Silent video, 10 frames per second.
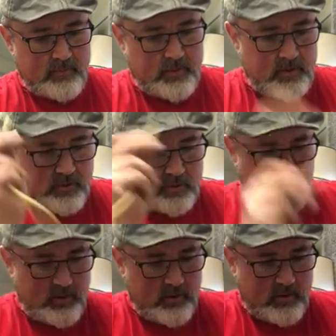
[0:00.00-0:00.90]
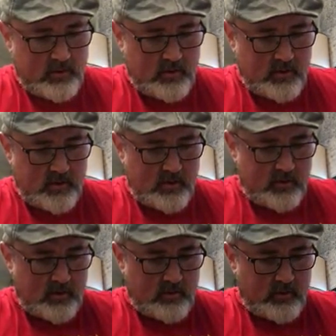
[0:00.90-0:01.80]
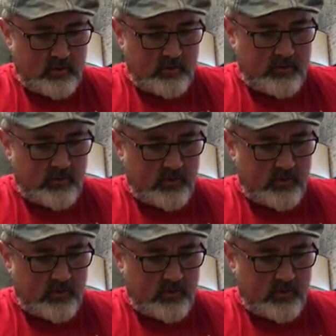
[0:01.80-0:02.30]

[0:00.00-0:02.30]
put the tubing into the groove,